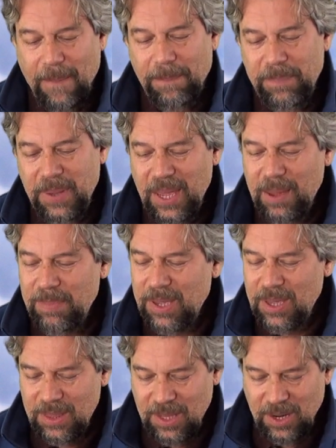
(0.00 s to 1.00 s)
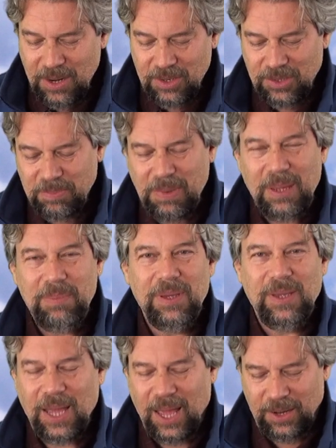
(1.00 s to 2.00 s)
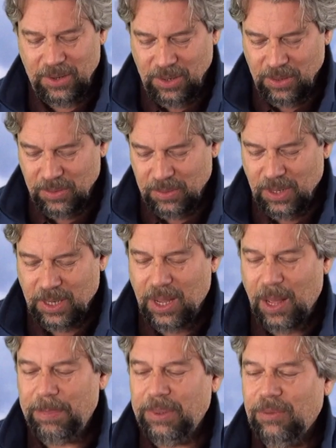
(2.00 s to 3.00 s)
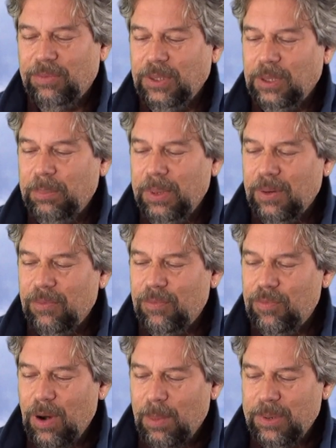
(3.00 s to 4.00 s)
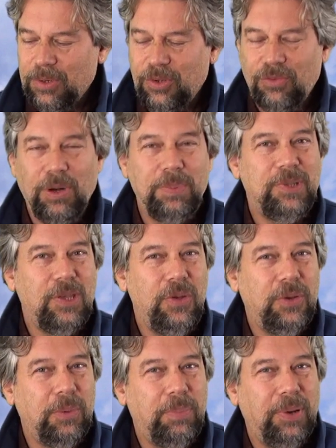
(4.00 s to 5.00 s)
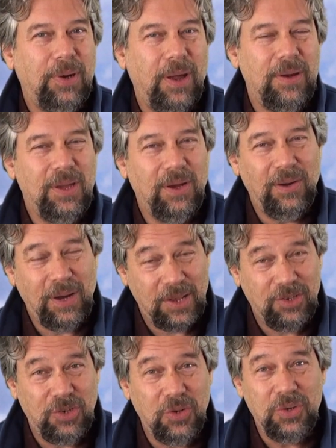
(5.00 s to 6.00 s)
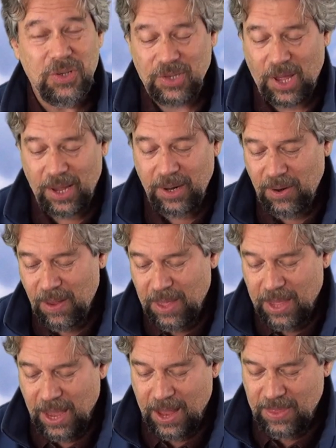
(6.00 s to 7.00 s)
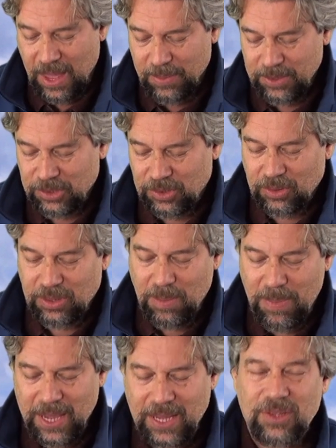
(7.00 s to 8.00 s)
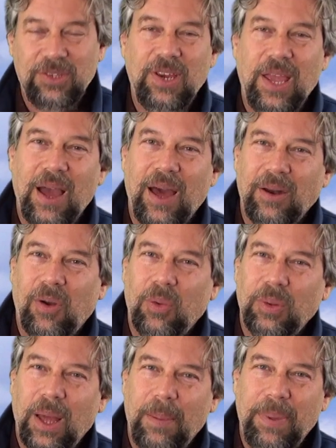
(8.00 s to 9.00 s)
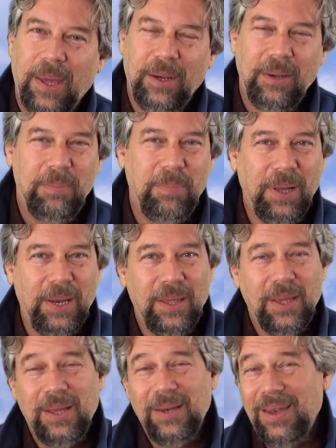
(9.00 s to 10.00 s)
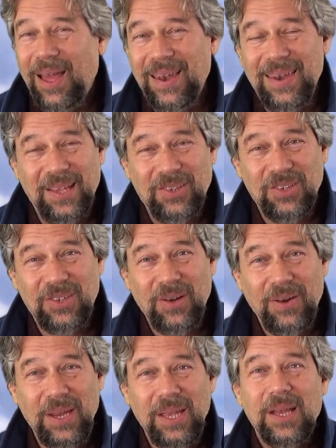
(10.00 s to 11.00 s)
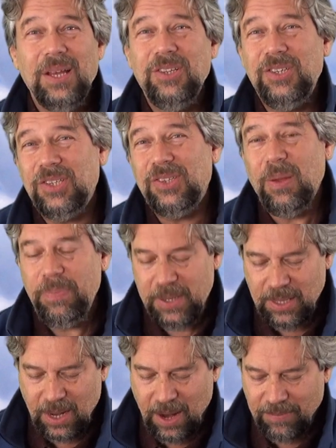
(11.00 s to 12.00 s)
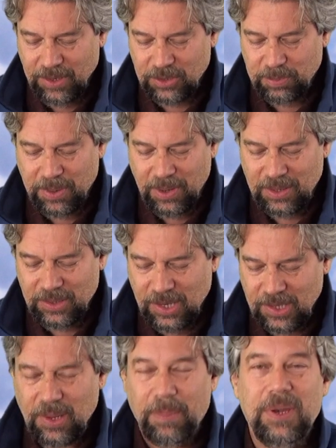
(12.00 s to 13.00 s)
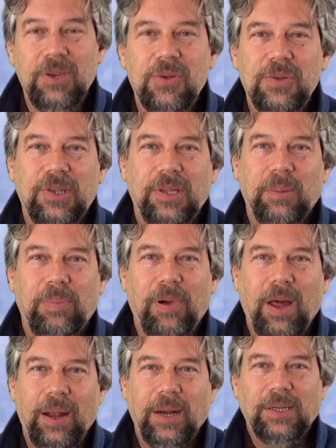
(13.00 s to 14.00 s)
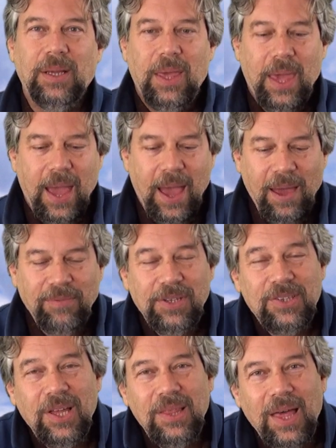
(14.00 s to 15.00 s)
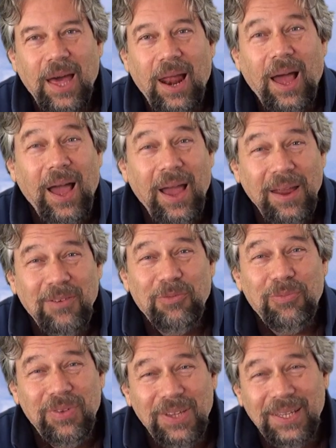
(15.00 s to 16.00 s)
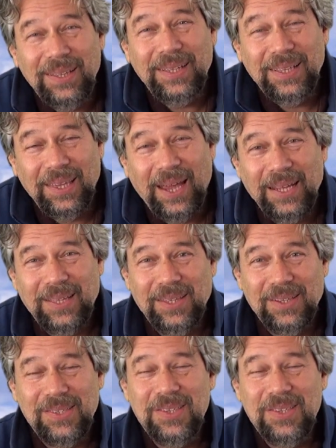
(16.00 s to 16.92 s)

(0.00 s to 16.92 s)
Maybe there's I don't know, a couple of little bit of rubber strips that you could put on here as you desire, and that would certainly make it stay on a whole lot lot better, but not necessary, just something that I've experienced as I've been using the product. Having said that, I really like this.